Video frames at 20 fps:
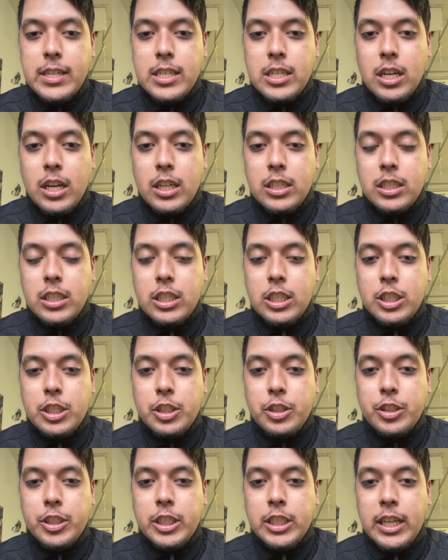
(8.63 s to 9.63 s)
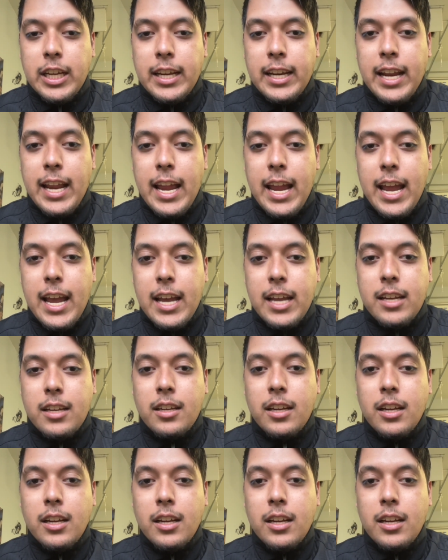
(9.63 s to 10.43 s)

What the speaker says: Constitution and